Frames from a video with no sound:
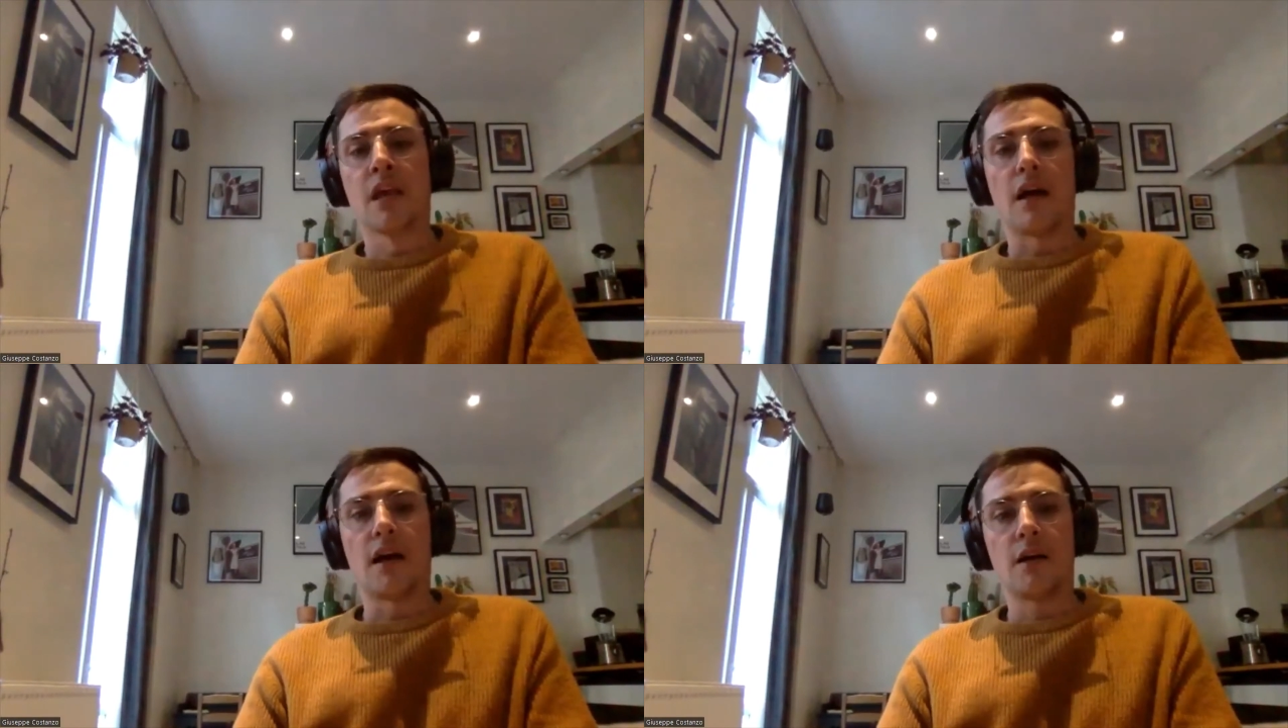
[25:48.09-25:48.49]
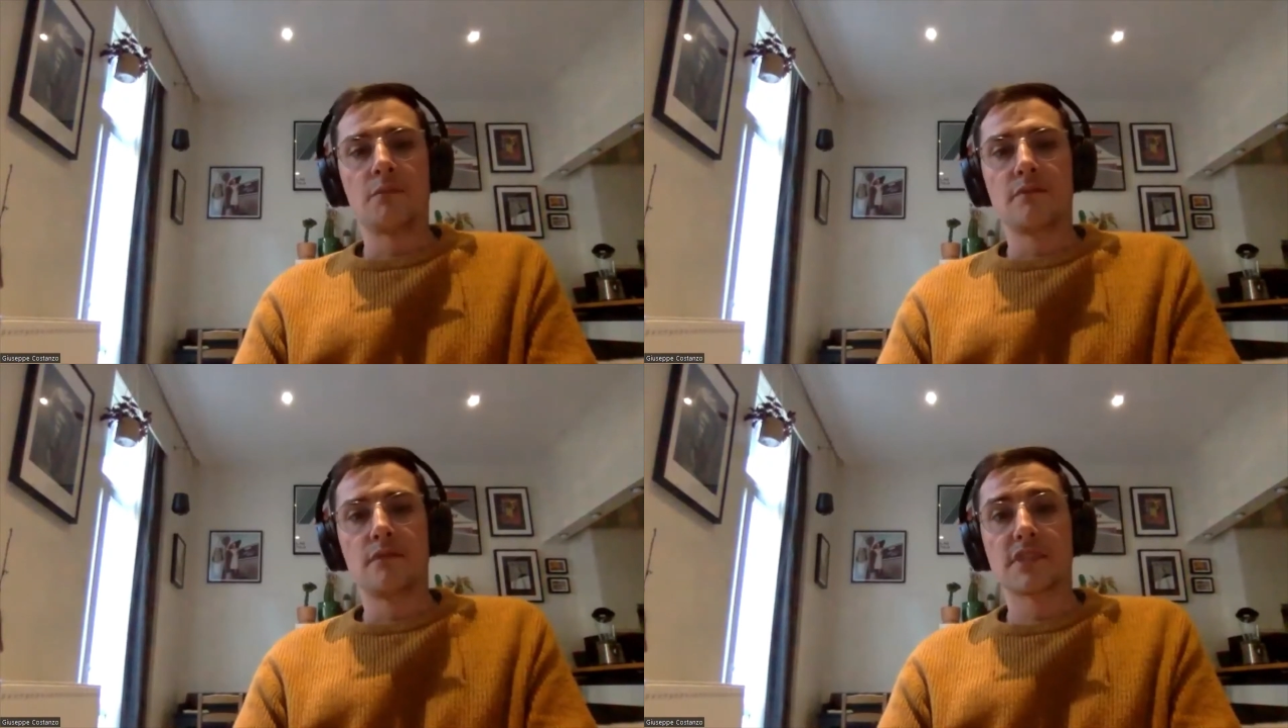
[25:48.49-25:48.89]

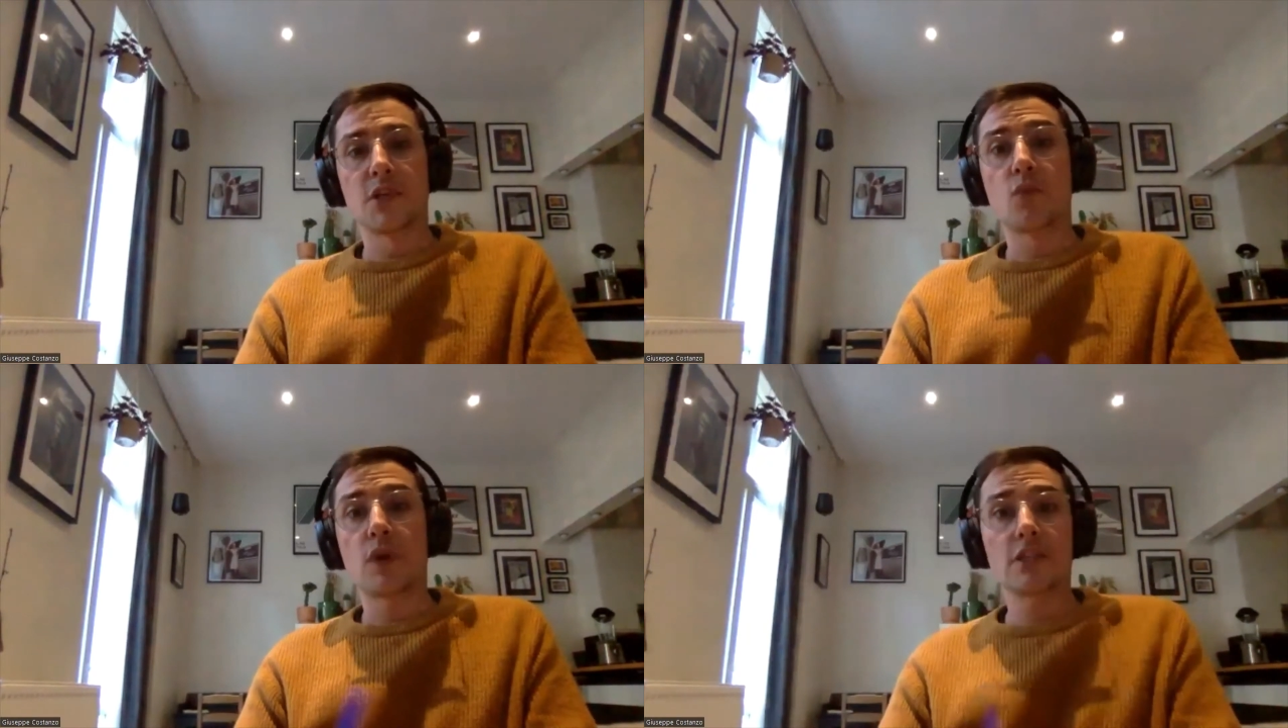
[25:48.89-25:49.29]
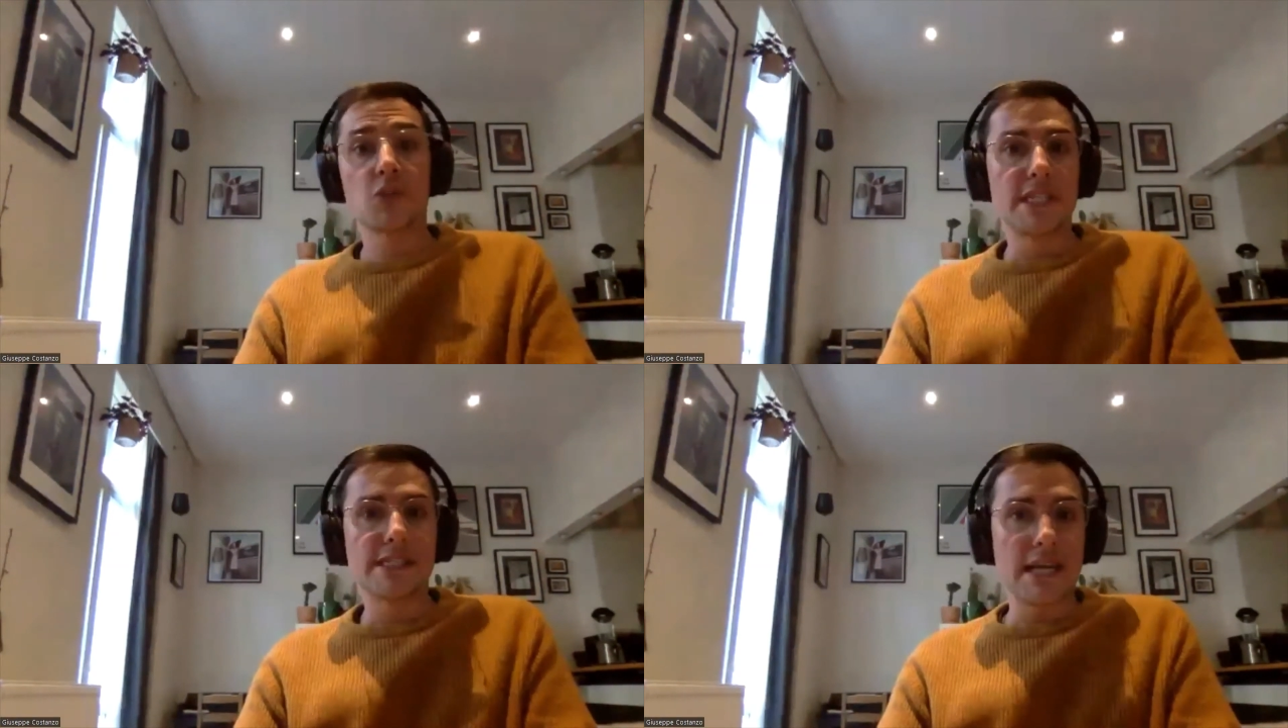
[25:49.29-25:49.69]
So where do
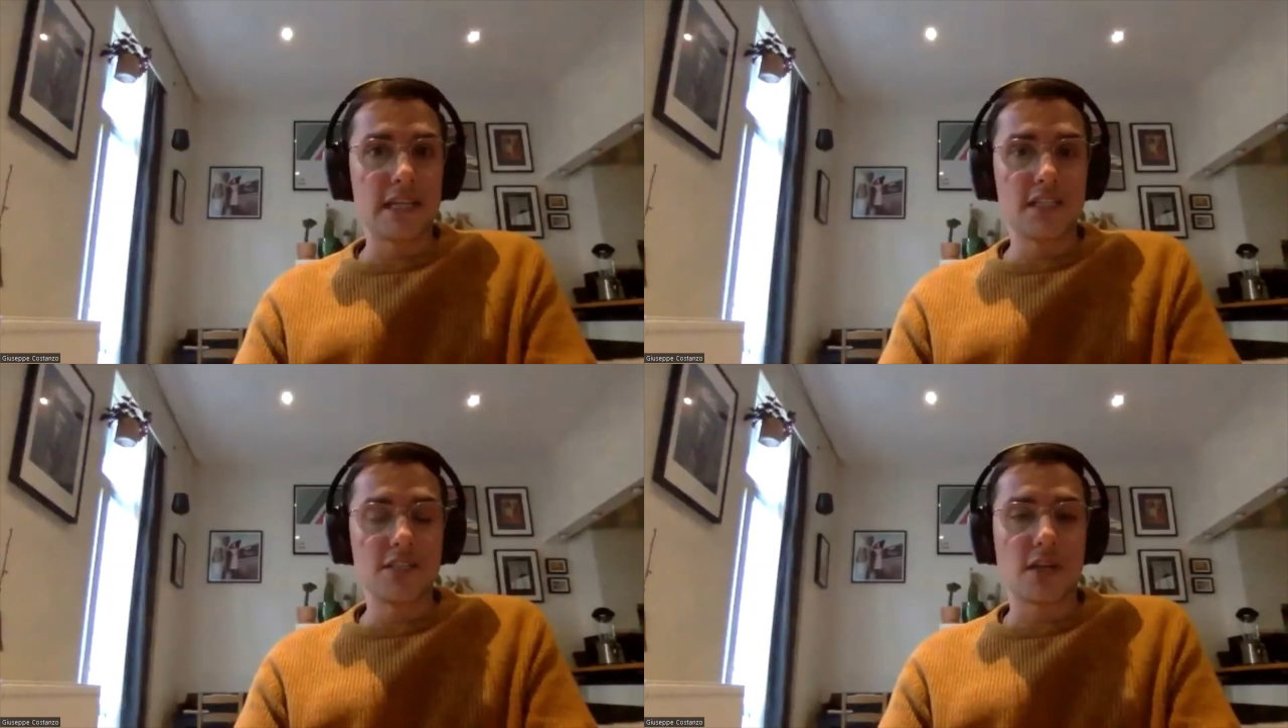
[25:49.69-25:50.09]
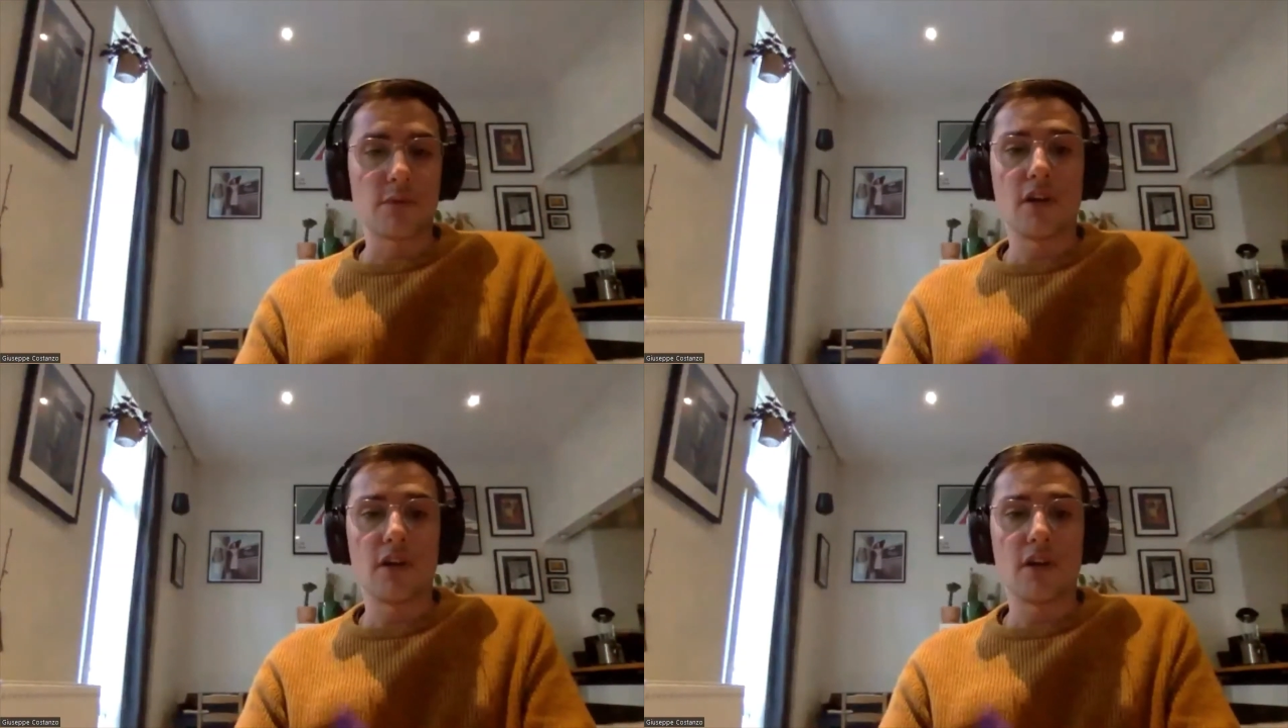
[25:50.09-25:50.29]
we stand in terms?